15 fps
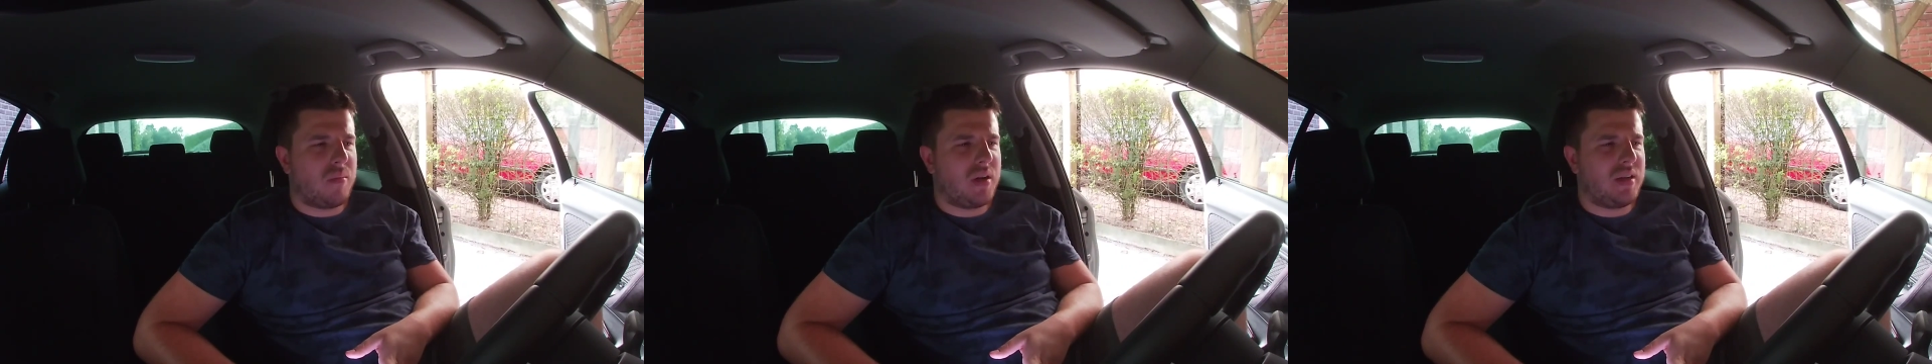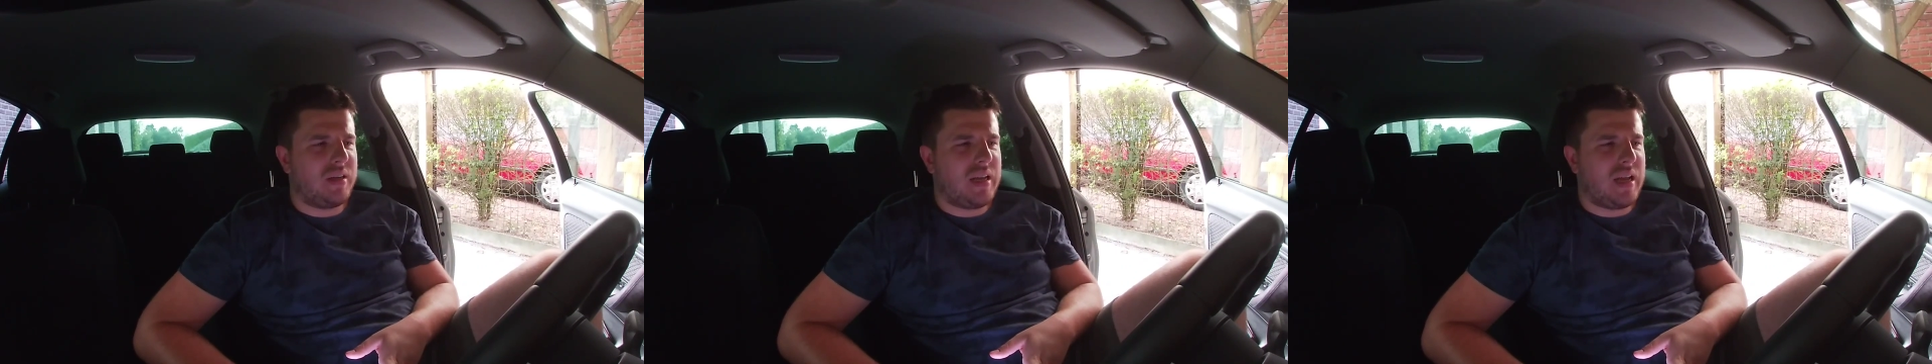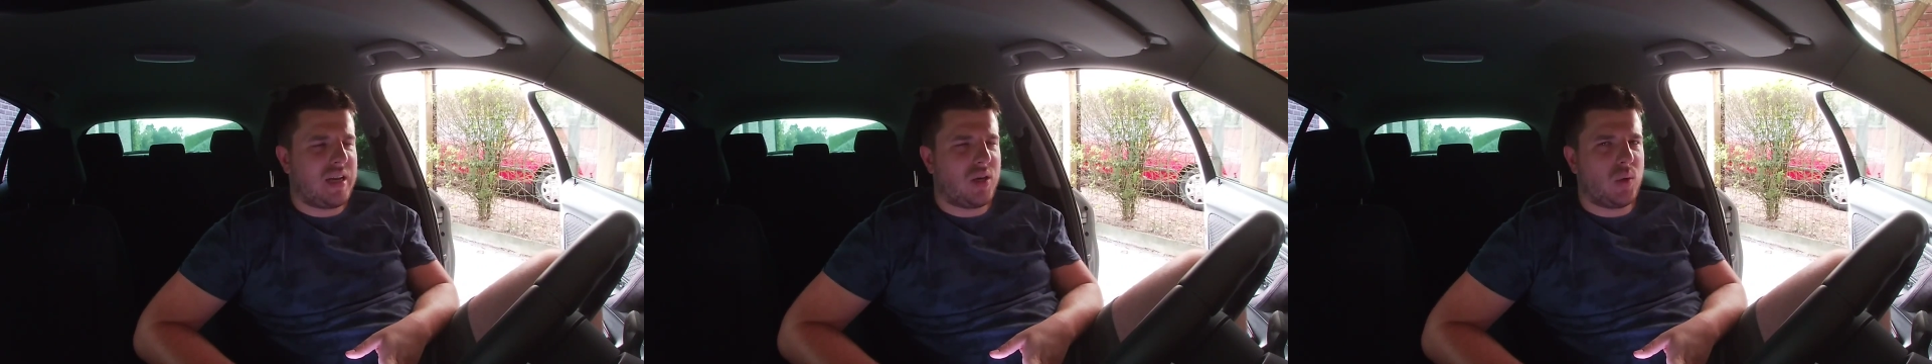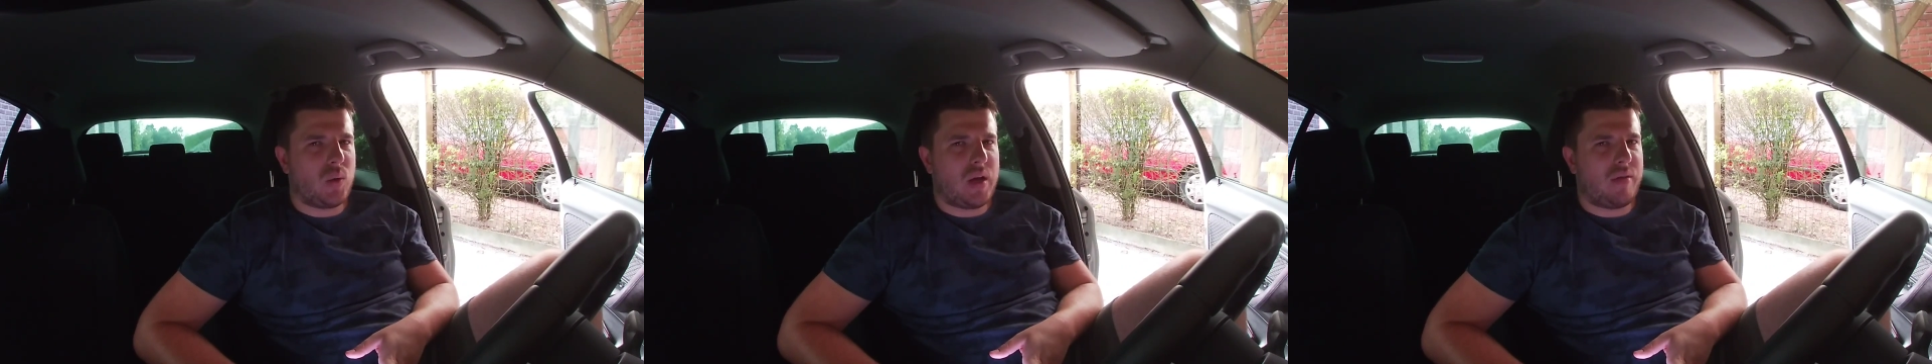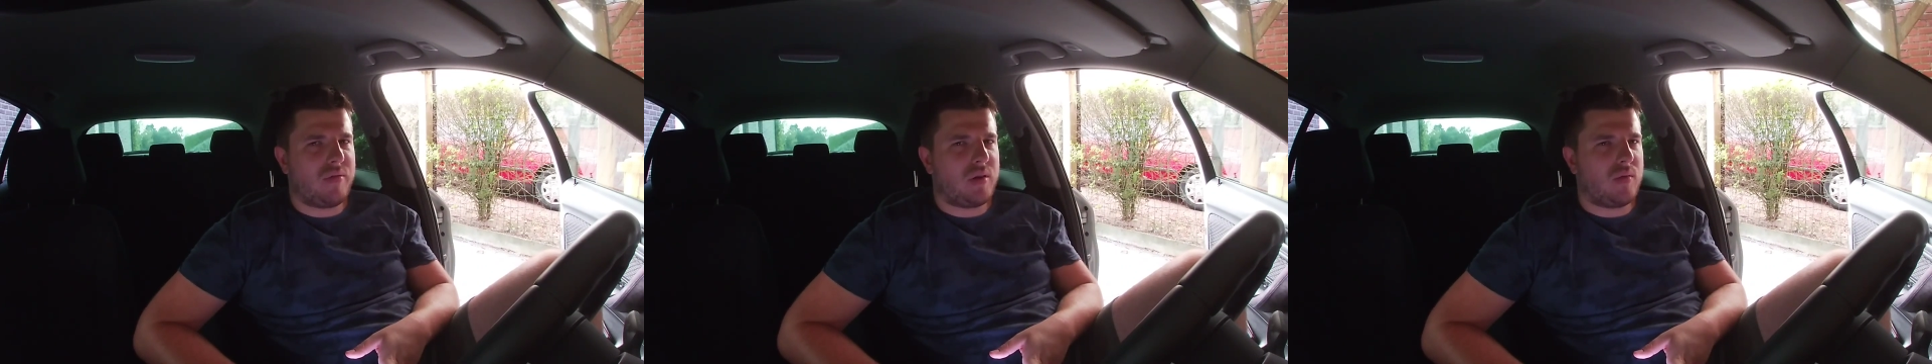but then you
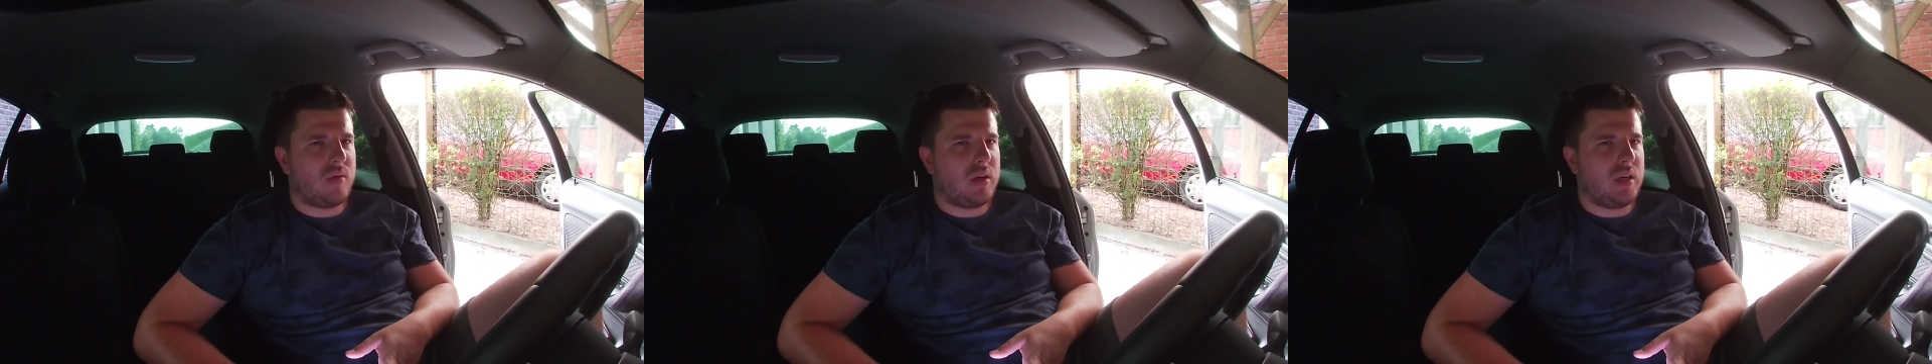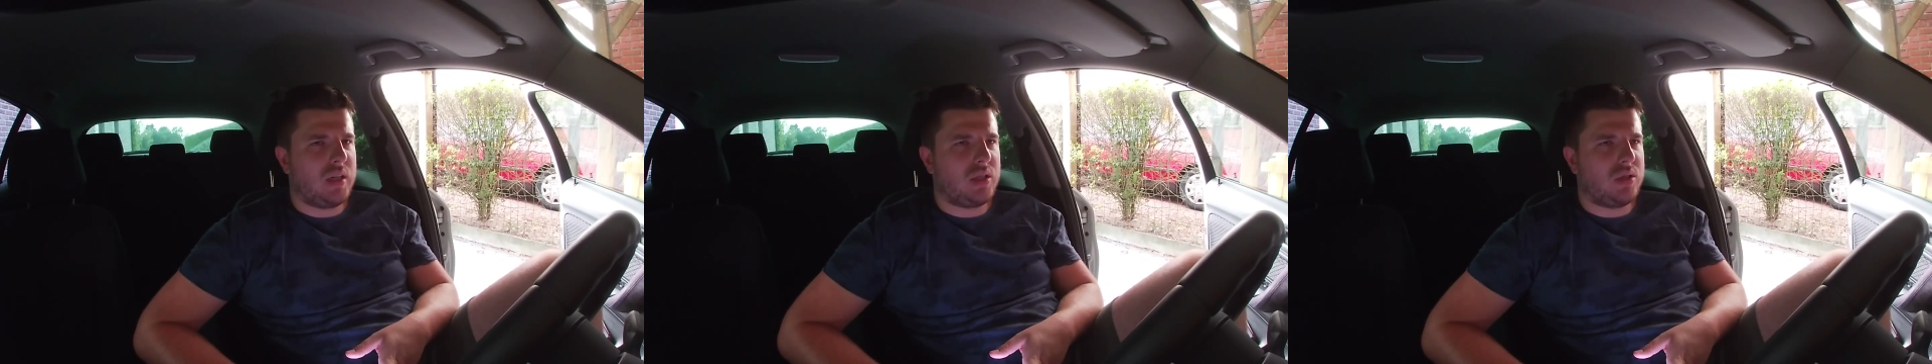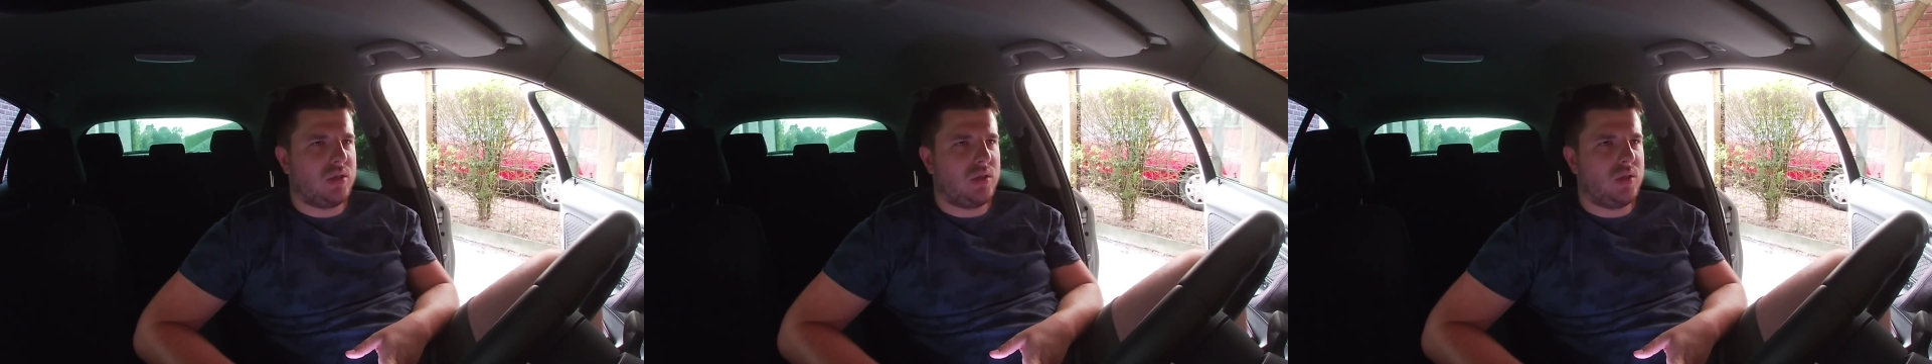have to really